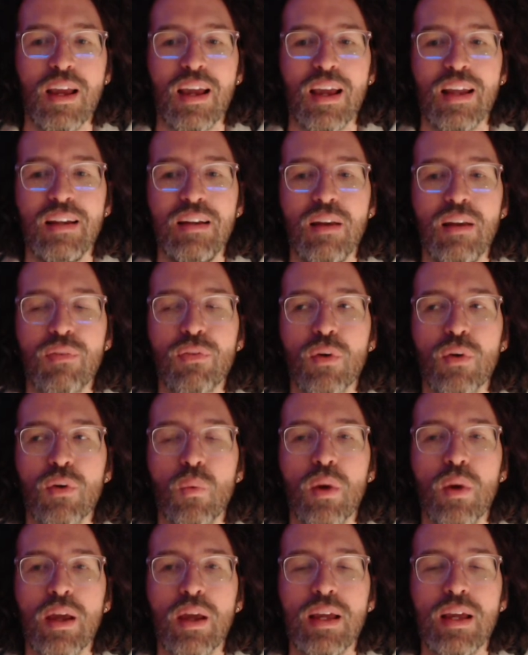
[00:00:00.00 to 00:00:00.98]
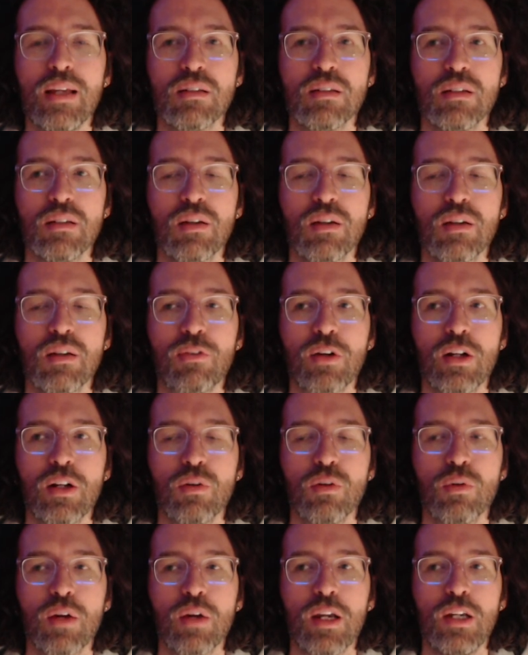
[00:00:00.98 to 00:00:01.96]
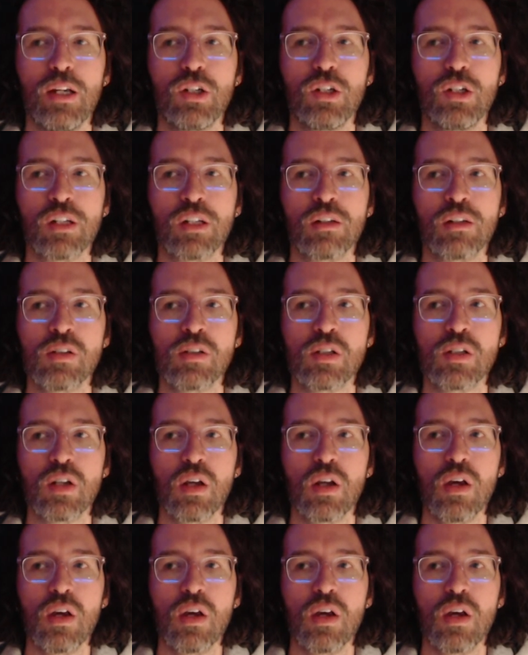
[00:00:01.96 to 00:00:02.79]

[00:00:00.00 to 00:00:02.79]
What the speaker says: in different ways and different iterations,